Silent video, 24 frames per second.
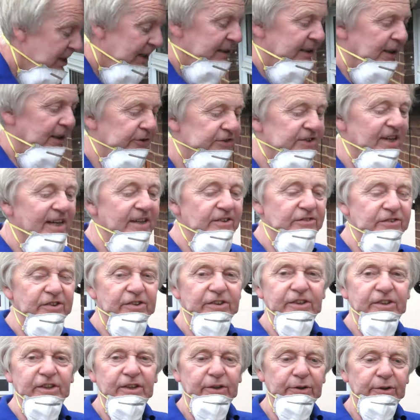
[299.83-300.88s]
Now I tend to
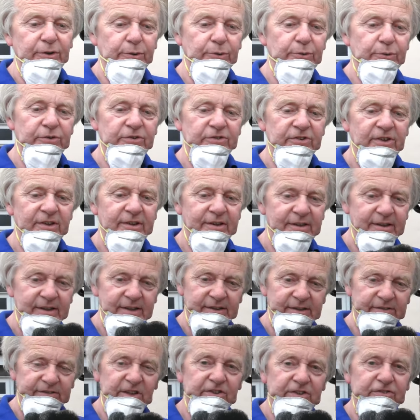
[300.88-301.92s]
use
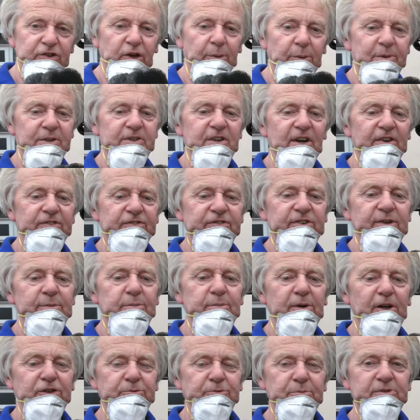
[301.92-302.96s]
this type of dusting
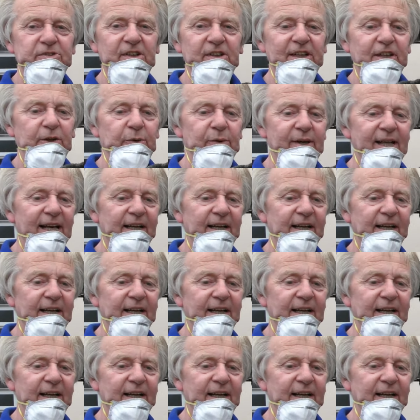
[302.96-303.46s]
brush, particularly on